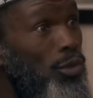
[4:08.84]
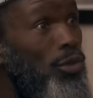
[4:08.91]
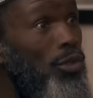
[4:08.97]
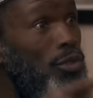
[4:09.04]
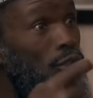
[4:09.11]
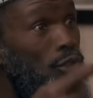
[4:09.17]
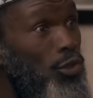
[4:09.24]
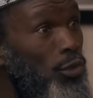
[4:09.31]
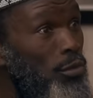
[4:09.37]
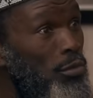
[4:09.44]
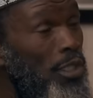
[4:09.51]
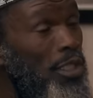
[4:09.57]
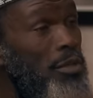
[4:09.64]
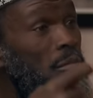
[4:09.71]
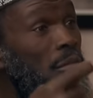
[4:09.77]
to
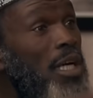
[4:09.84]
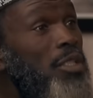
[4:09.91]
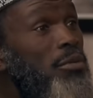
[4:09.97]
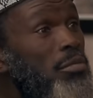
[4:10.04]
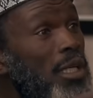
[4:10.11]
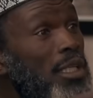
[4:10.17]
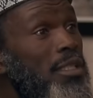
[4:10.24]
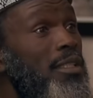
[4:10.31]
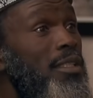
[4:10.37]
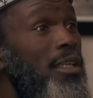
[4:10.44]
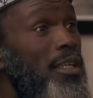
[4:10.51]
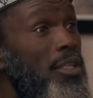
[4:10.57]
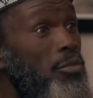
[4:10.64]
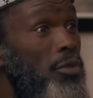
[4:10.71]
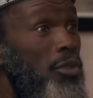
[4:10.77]
consume as much
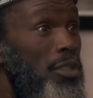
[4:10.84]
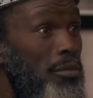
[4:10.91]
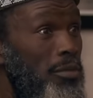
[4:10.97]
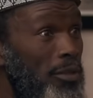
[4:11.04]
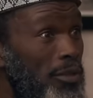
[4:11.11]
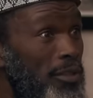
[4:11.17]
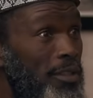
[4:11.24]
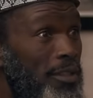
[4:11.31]
bacteria as possible.